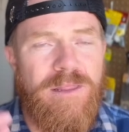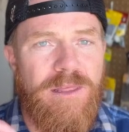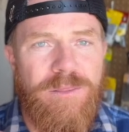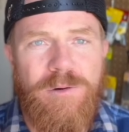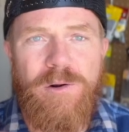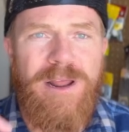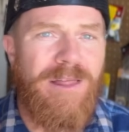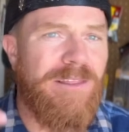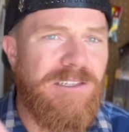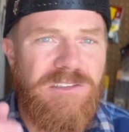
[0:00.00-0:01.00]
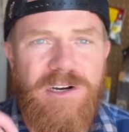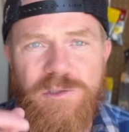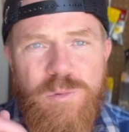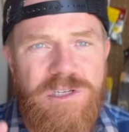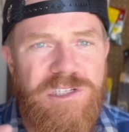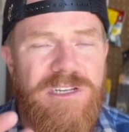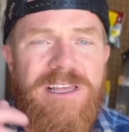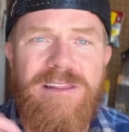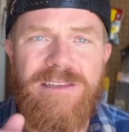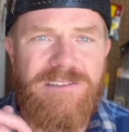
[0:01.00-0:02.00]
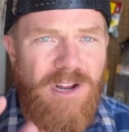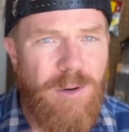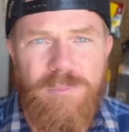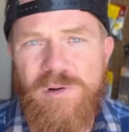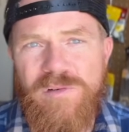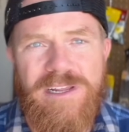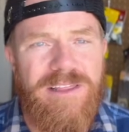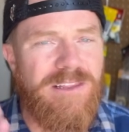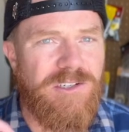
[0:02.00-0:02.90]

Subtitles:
They throw it out, they start twitching it, they start moving it, they're